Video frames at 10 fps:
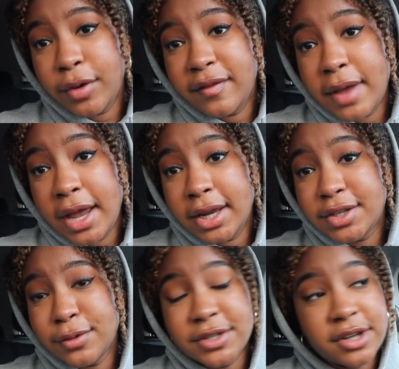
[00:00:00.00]
We've made
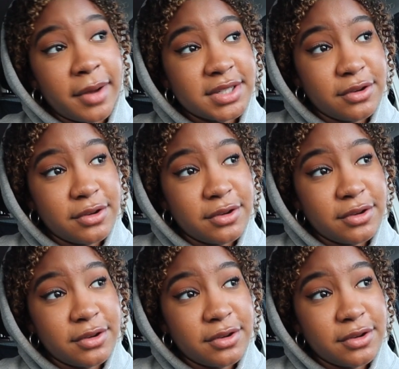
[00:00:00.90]
it to a Starbucks